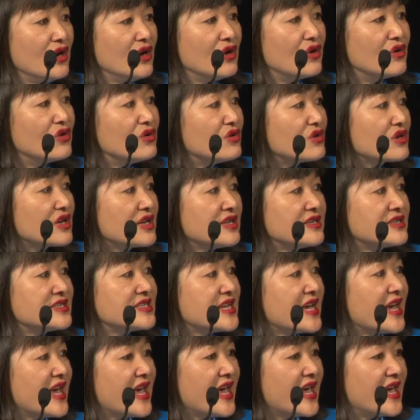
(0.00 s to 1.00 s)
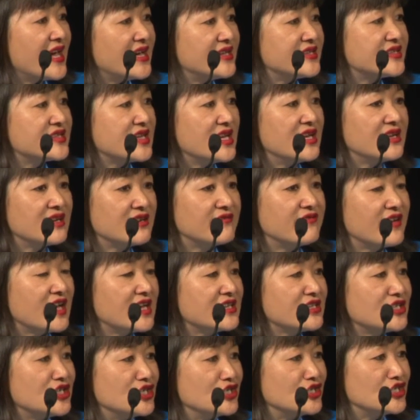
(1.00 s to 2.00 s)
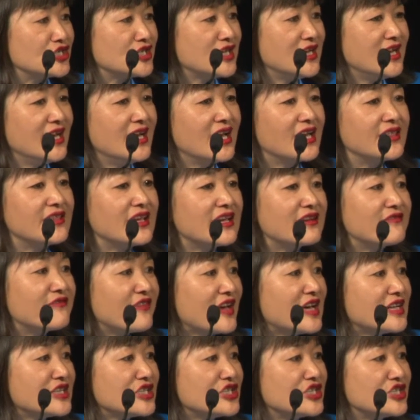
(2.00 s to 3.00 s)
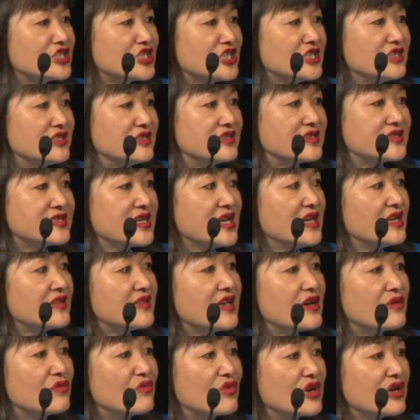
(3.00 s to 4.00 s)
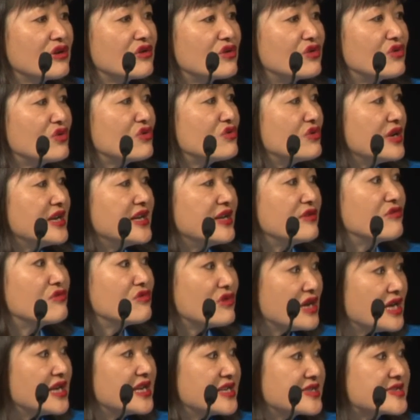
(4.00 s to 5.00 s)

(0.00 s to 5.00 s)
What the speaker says: Auckland has an advantage, and the advantage is that we're already really